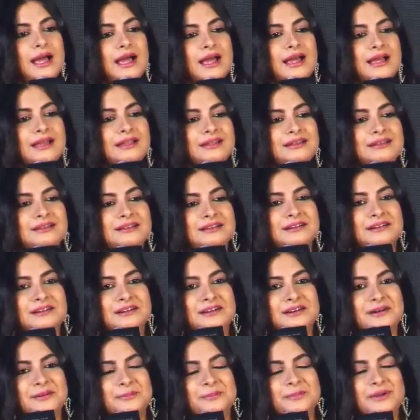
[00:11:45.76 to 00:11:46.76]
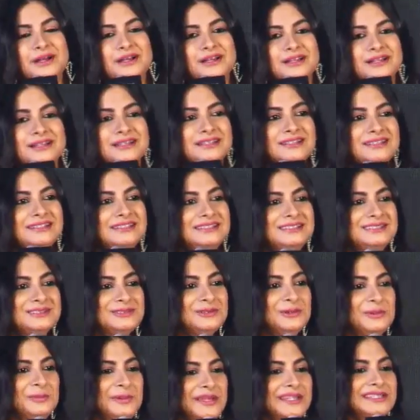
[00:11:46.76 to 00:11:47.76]
And
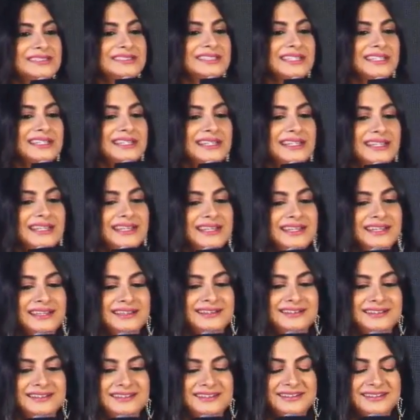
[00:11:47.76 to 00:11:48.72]
so basically,